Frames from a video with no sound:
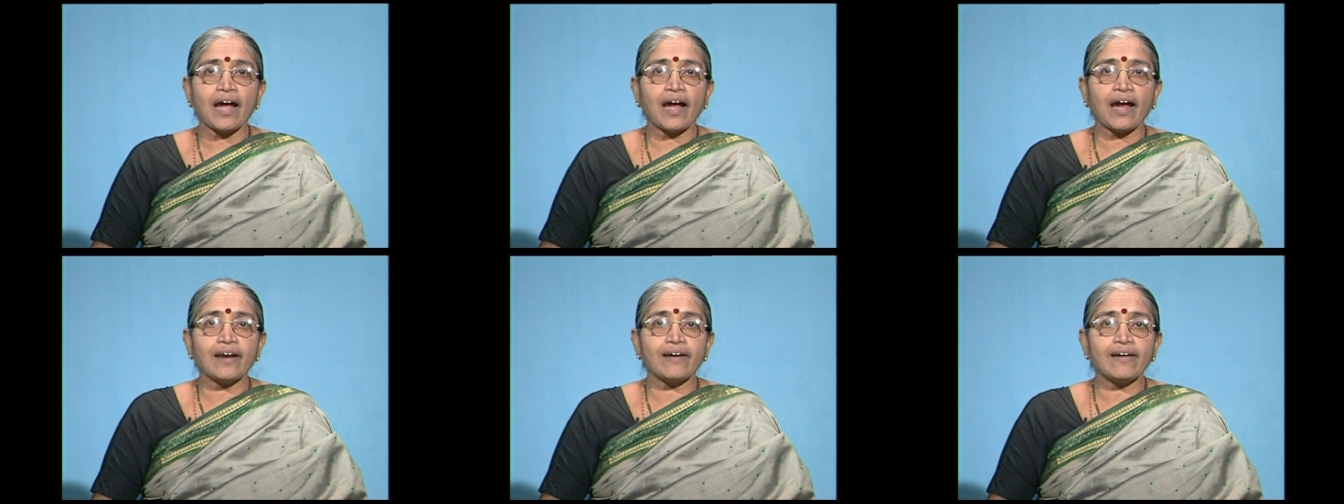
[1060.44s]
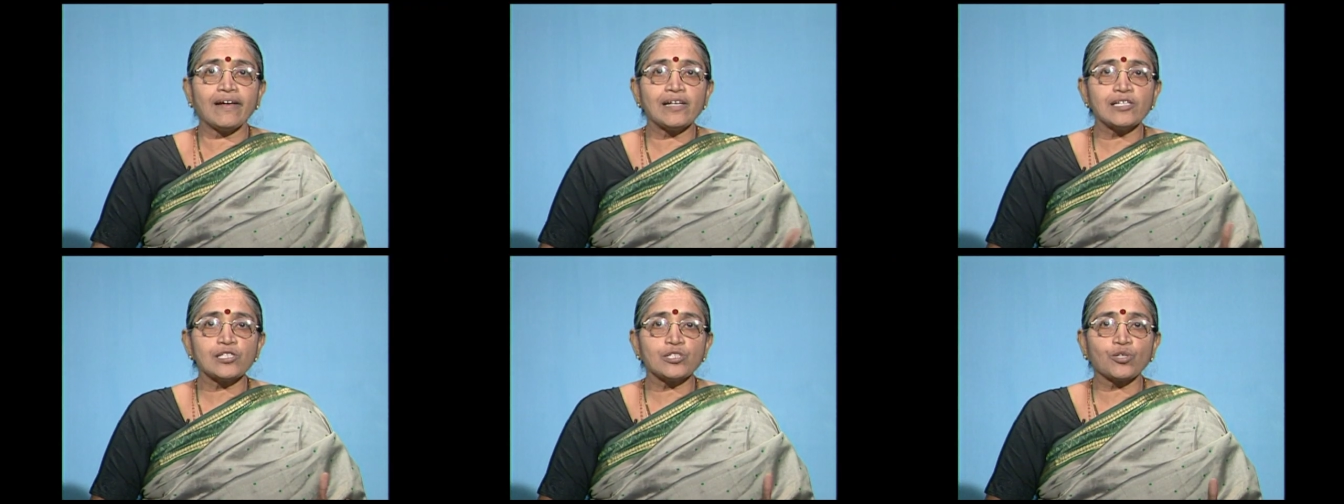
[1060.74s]

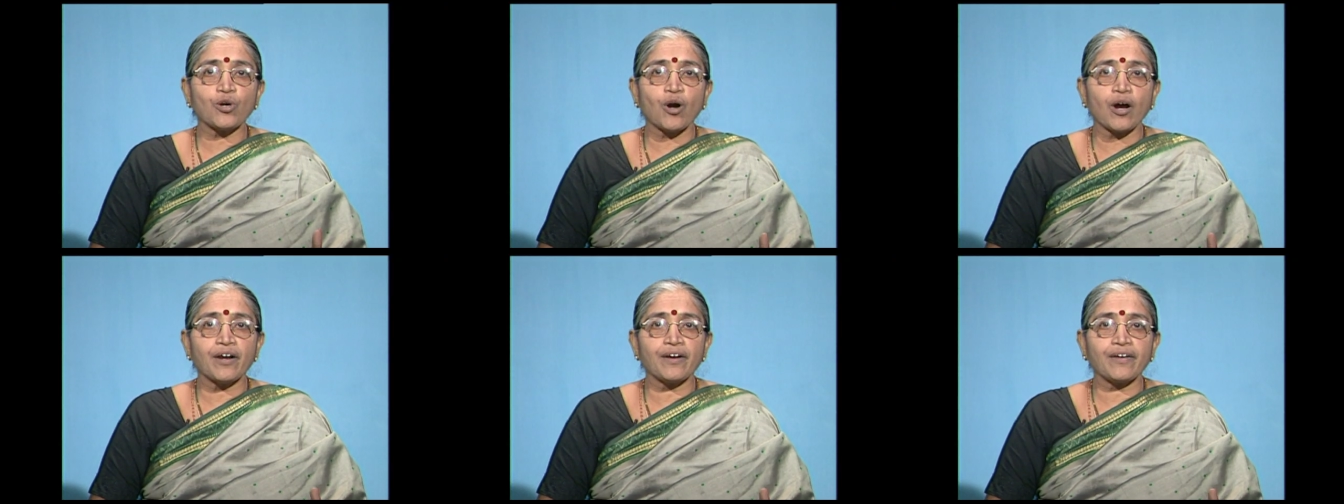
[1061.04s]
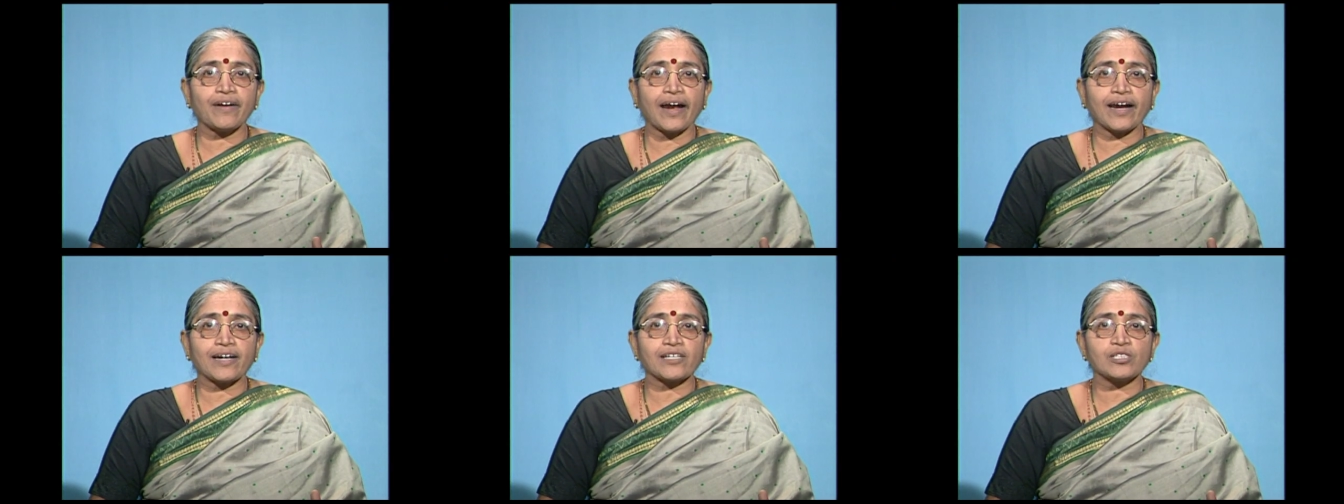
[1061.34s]
and his
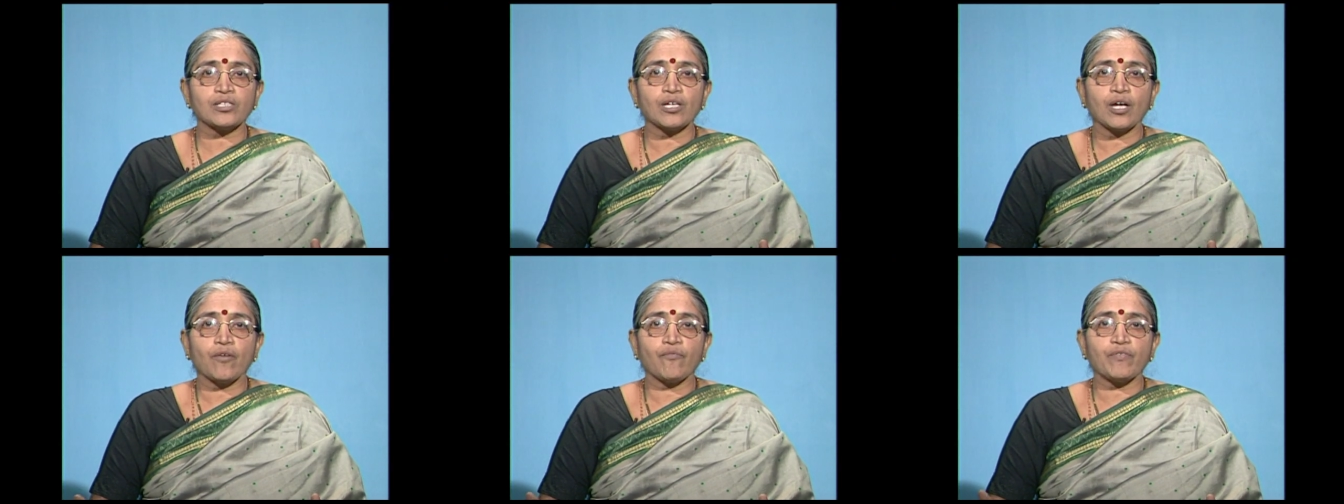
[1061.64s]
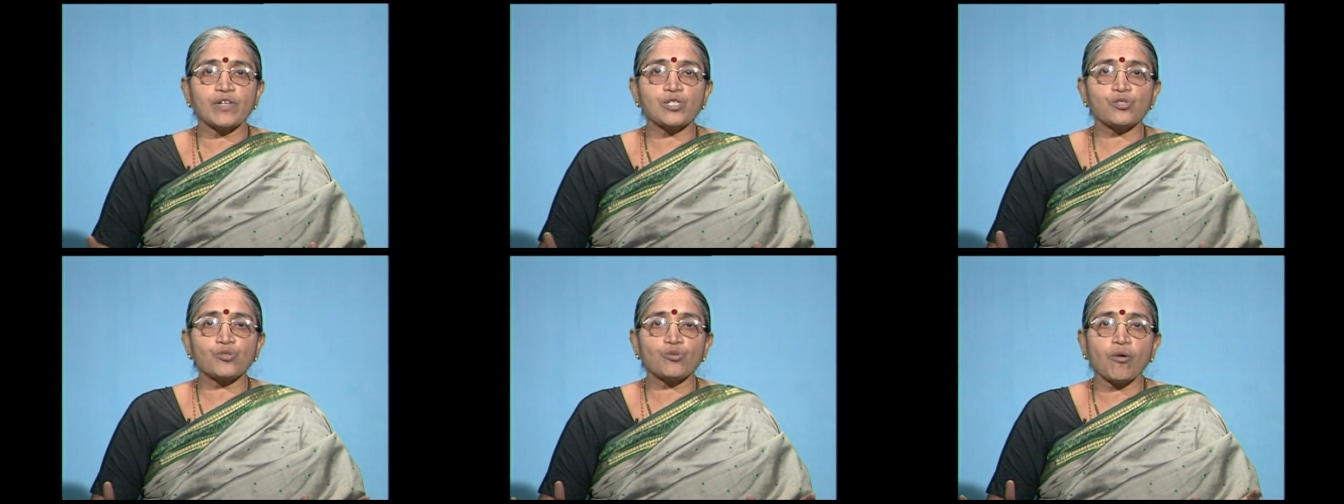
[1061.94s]
contacts
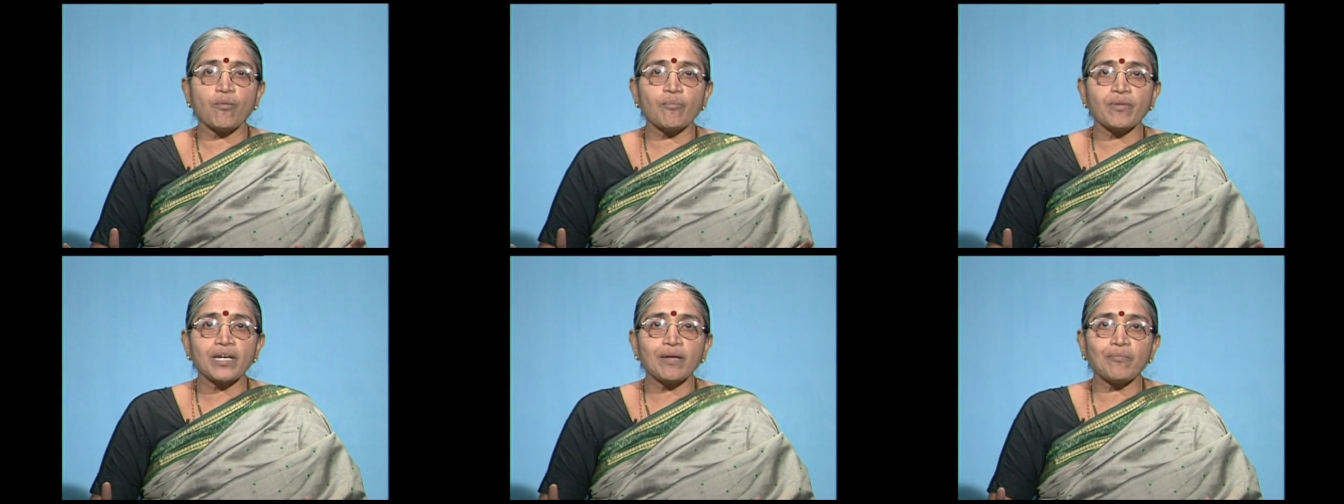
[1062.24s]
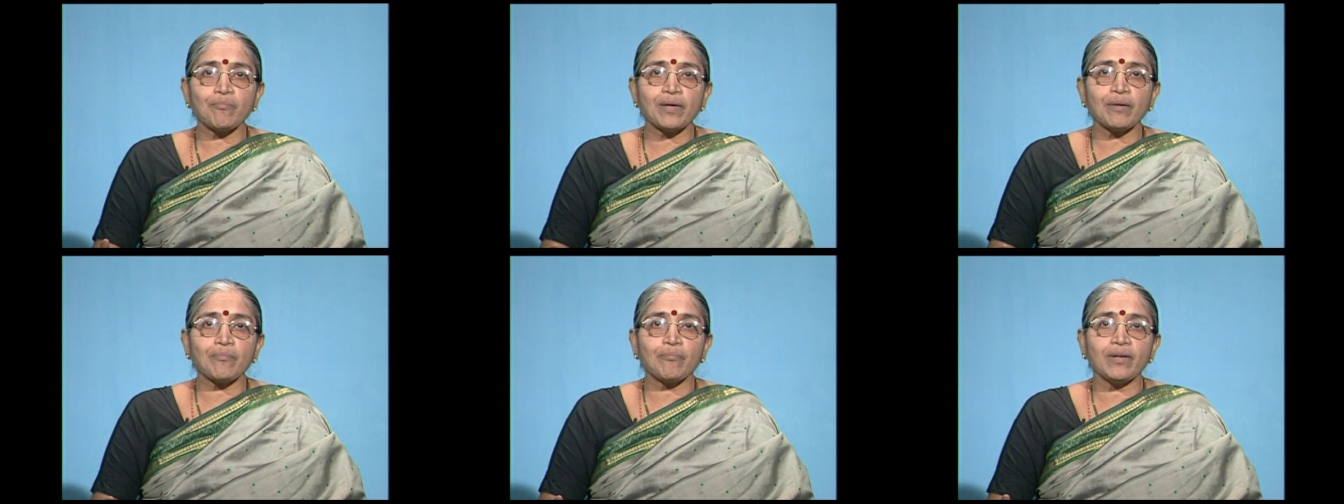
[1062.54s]
with so
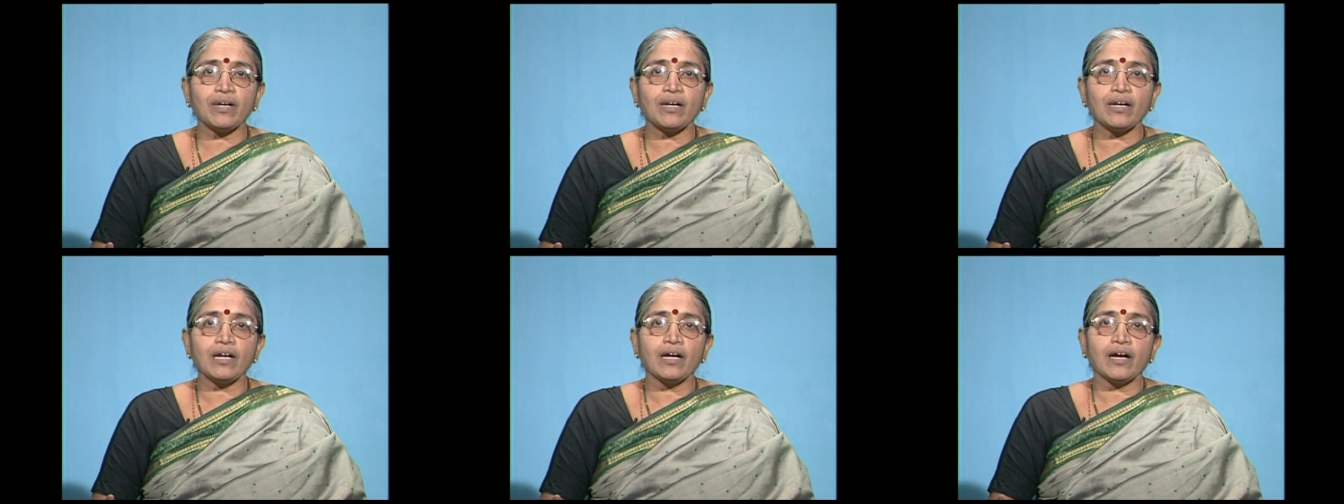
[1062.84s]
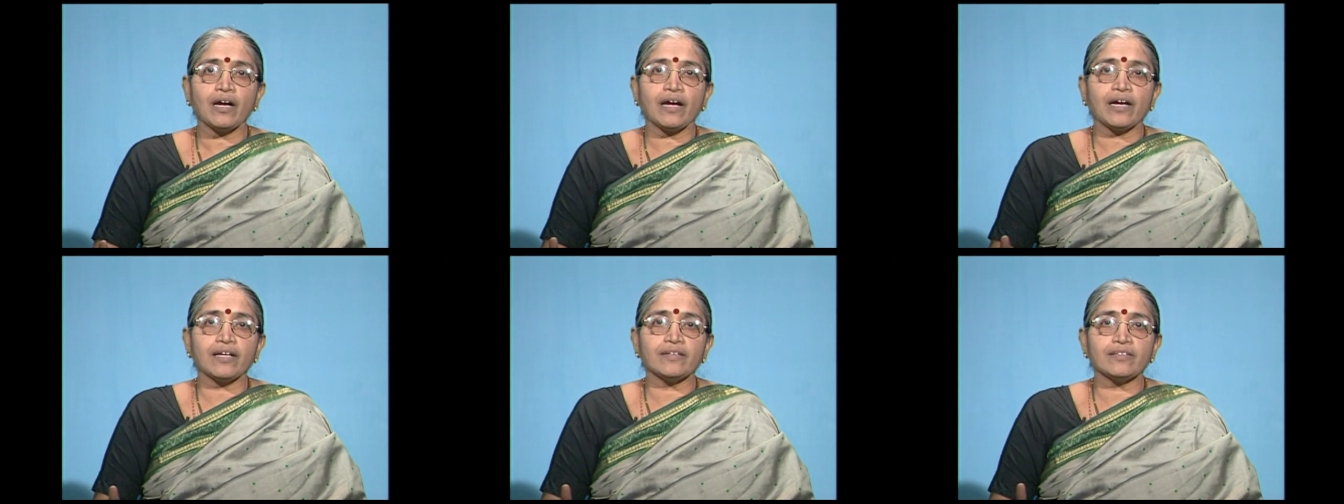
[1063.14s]
many people
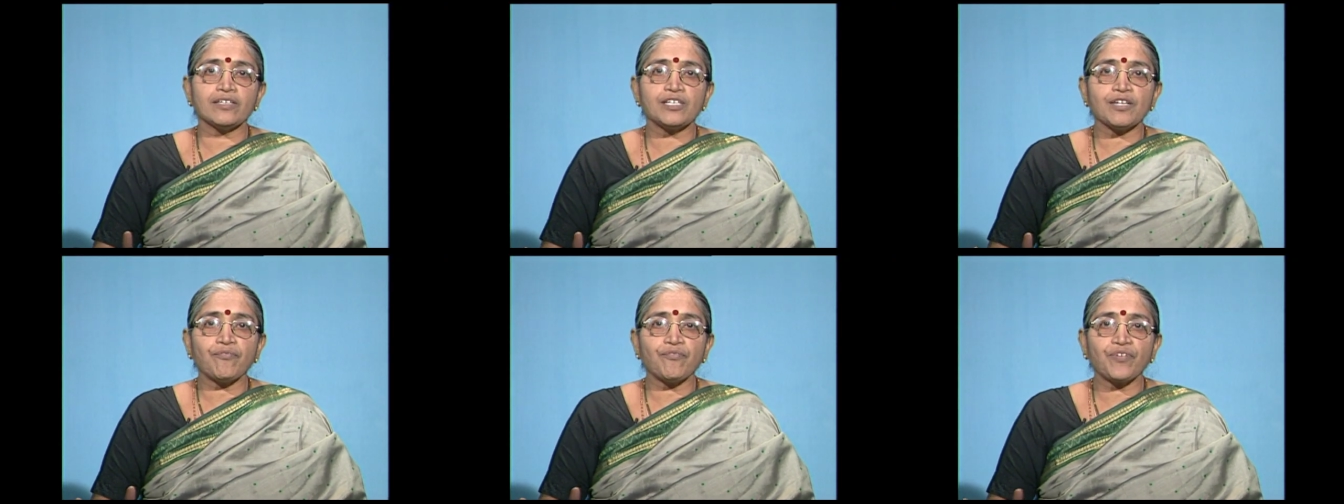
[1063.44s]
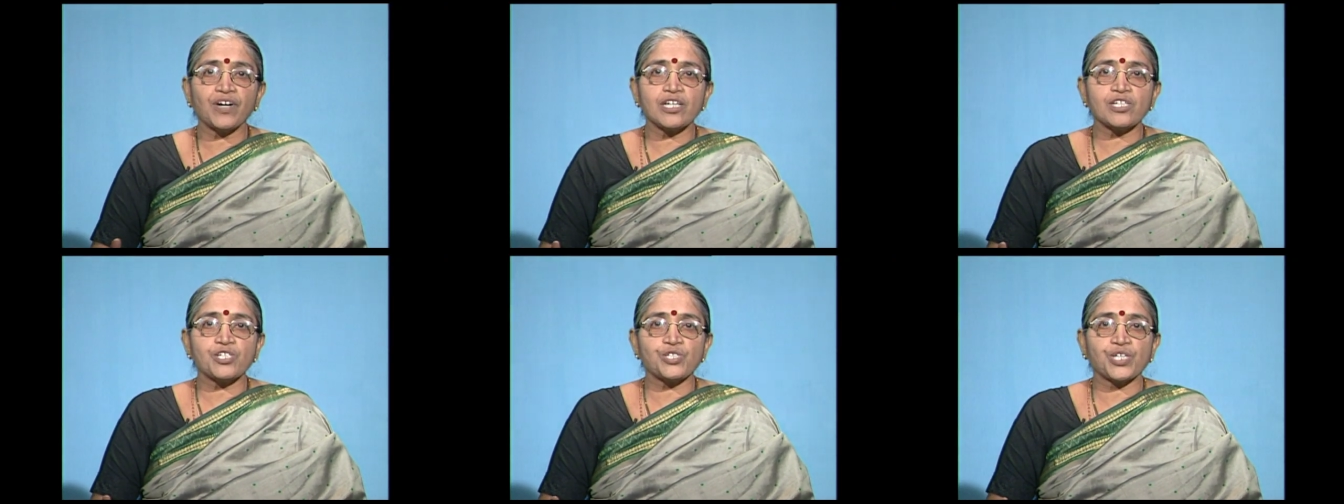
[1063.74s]
in the
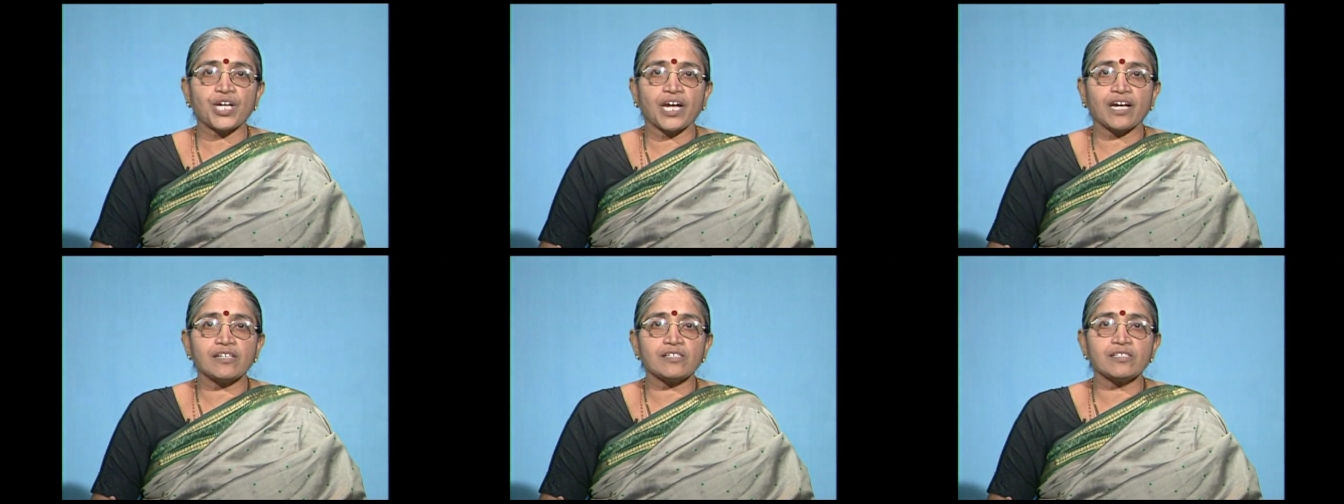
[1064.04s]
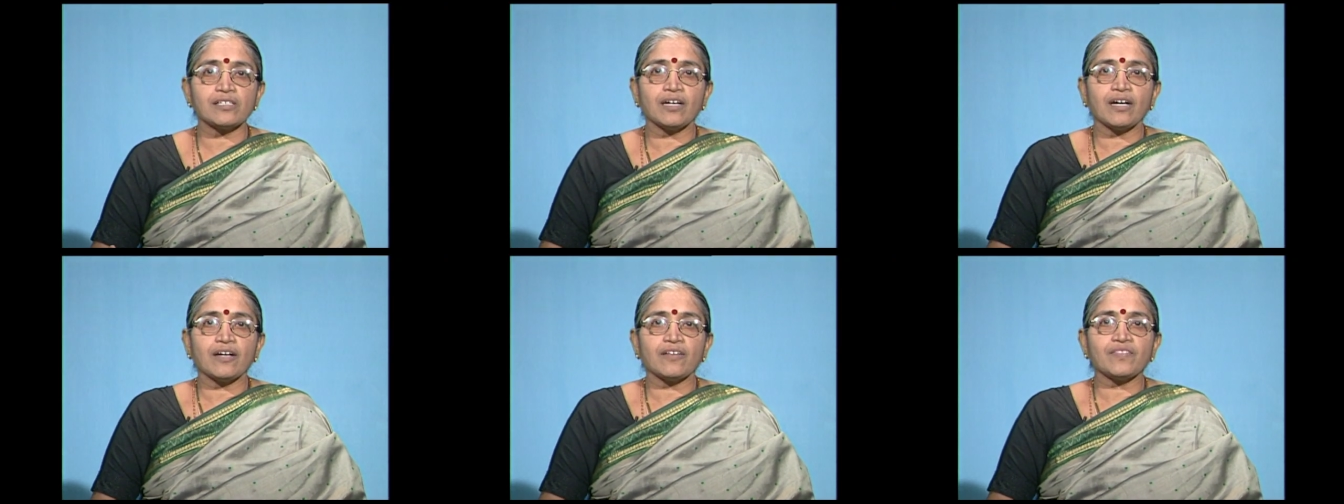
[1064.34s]
different states,